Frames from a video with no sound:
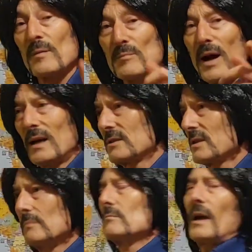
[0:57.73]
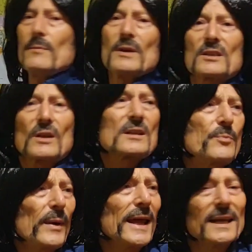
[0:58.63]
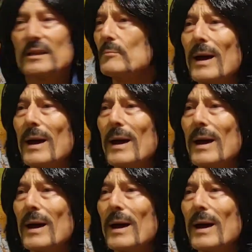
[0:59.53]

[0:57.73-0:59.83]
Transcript: But I must explain,